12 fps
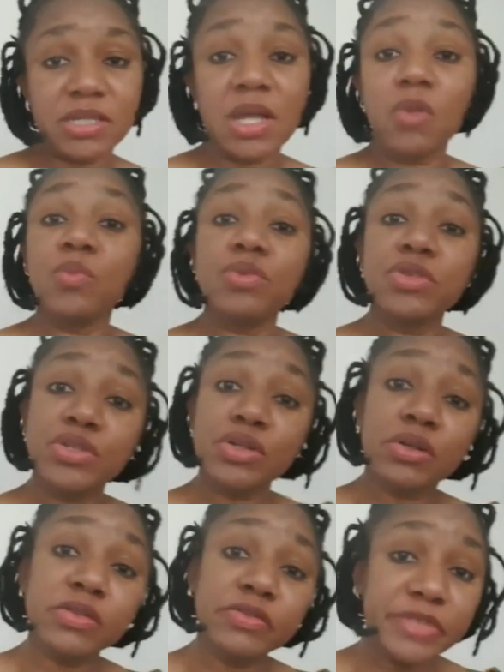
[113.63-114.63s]
that will boost your
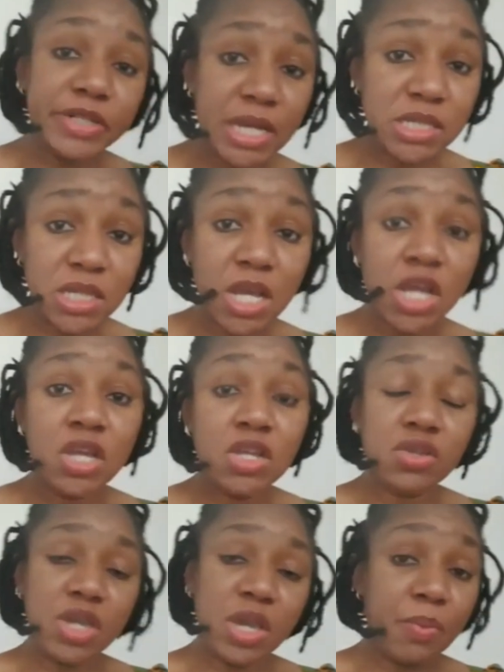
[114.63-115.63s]
confidence
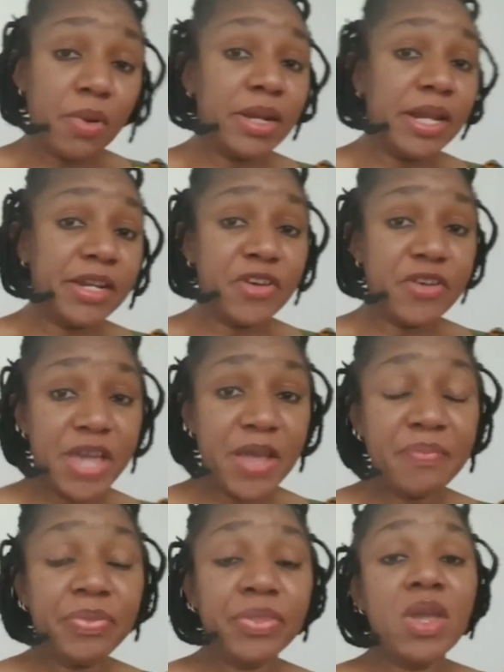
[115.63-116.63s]
to keep on learning, okay?